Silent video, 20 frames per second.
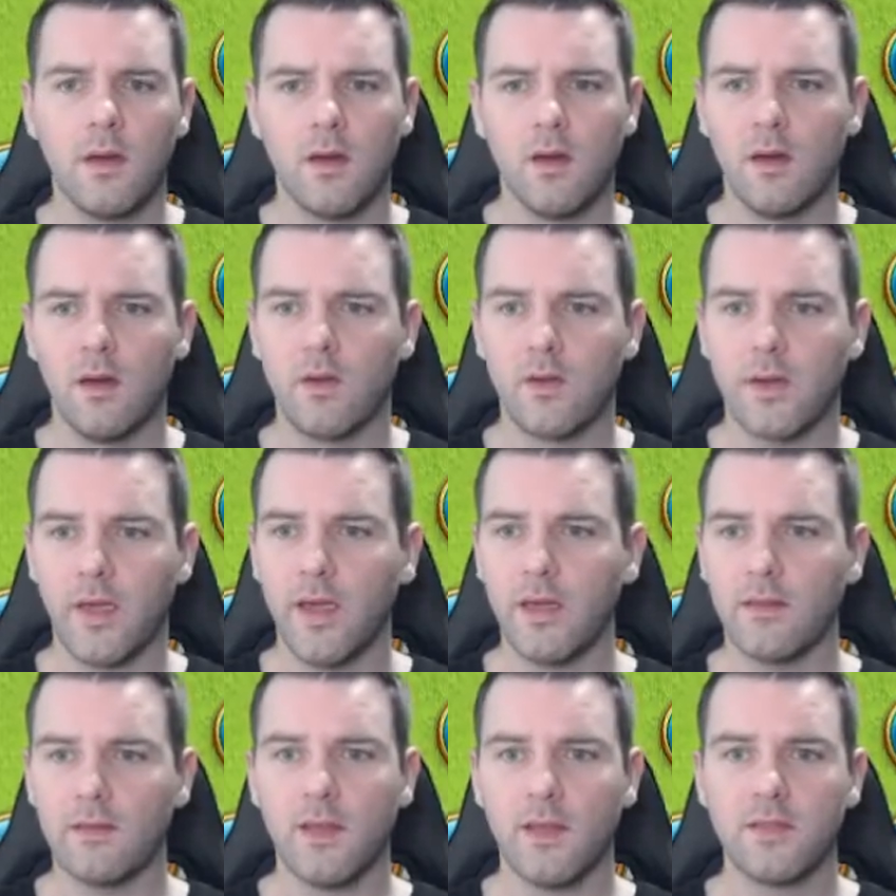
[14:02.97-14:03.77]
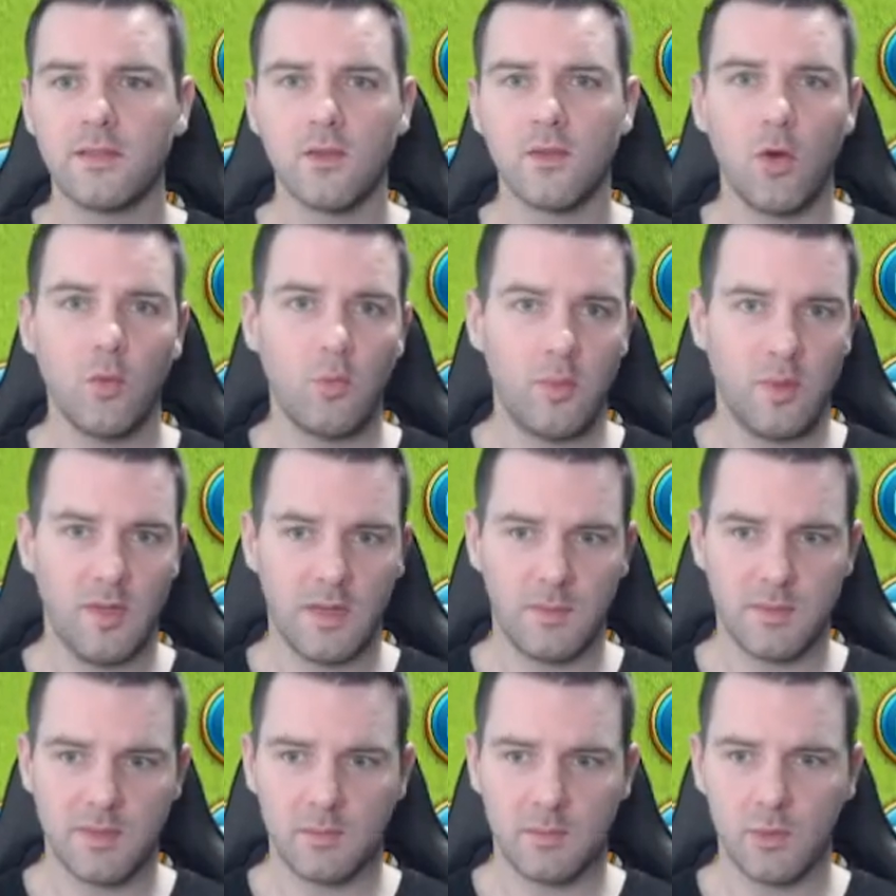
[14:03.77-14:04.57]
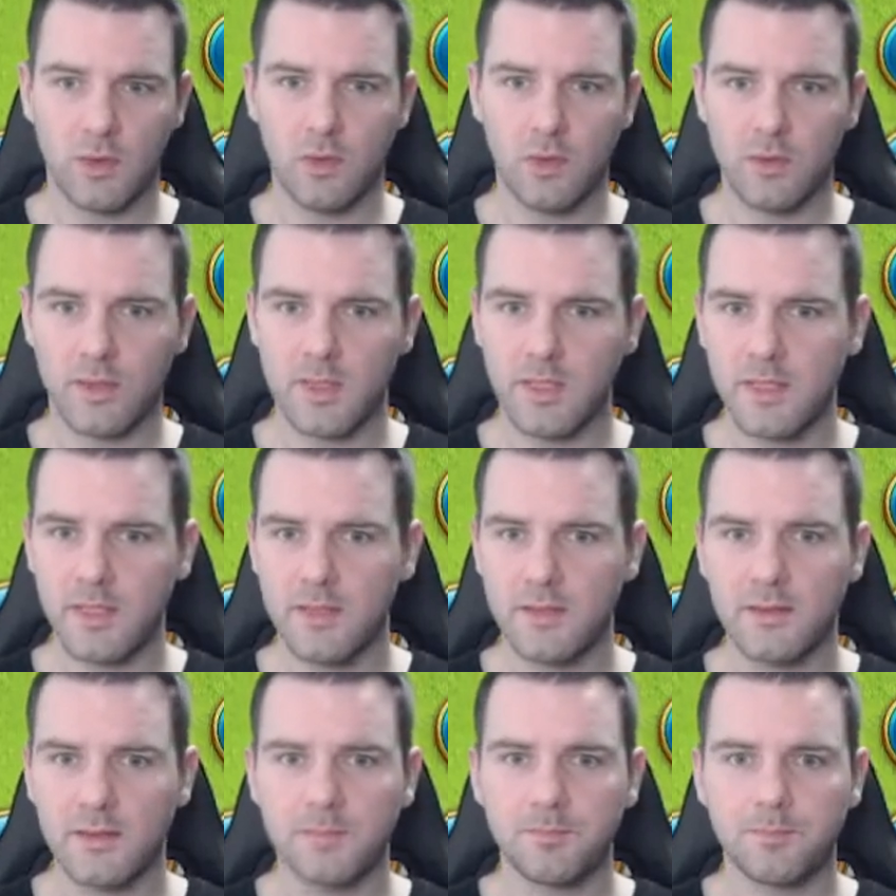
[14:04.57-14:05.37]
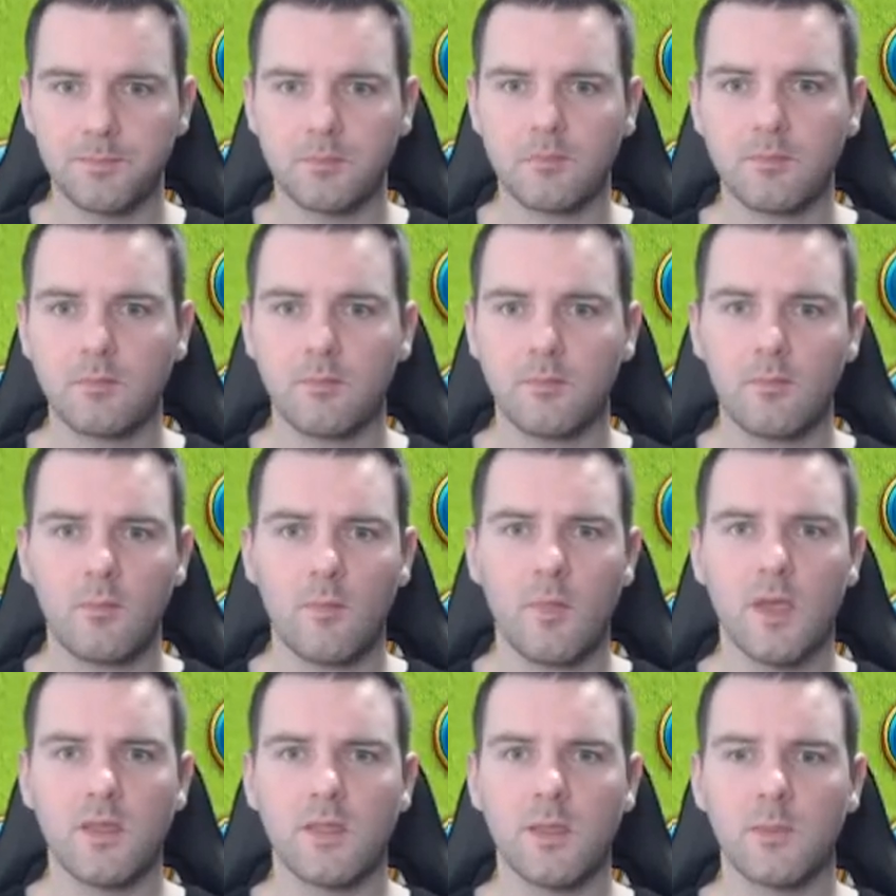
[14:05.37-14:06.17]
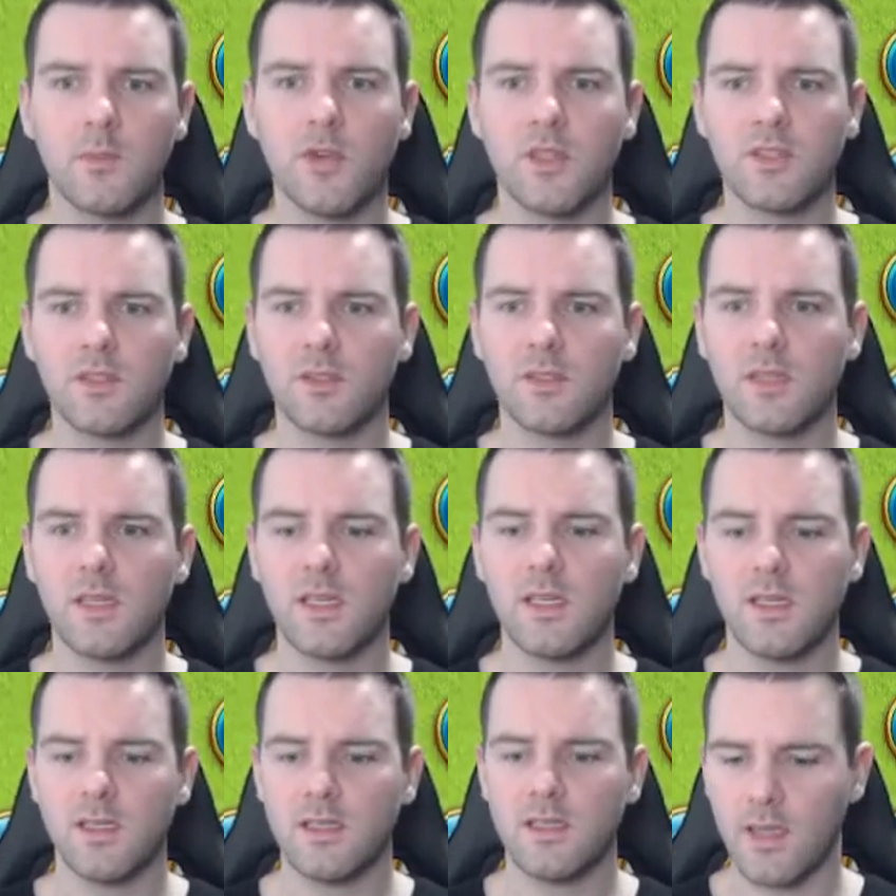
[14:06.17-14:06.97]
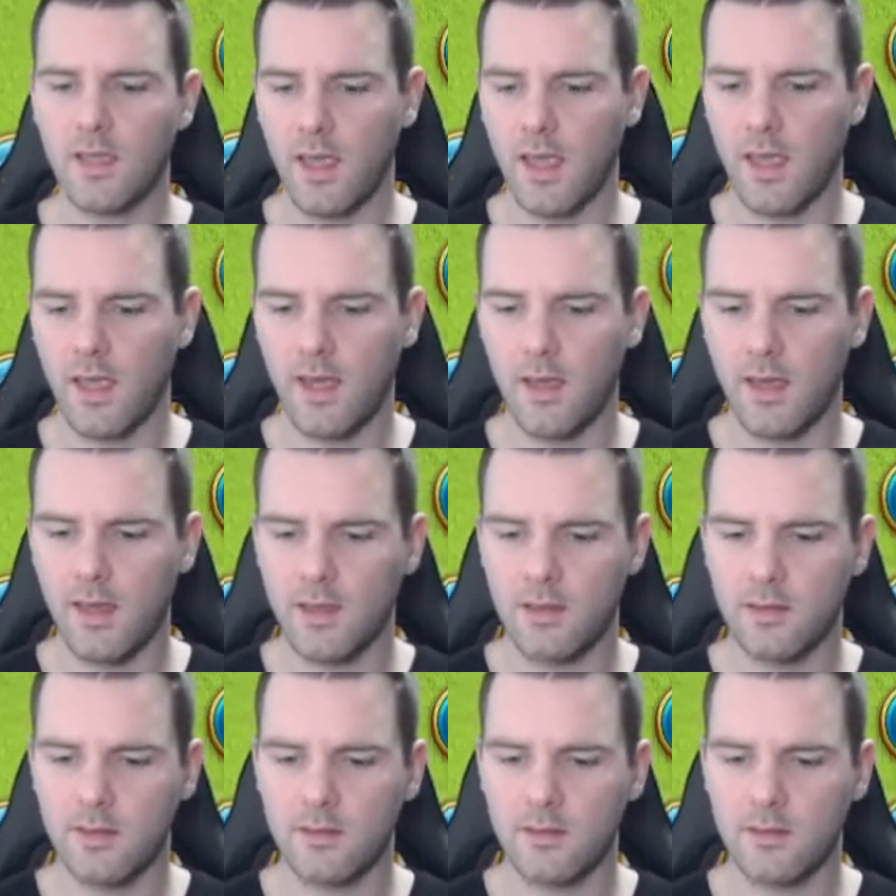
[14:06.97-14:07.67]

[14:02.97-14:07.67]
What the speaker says: Okay, let's open up some gold keys, some crystal keys, and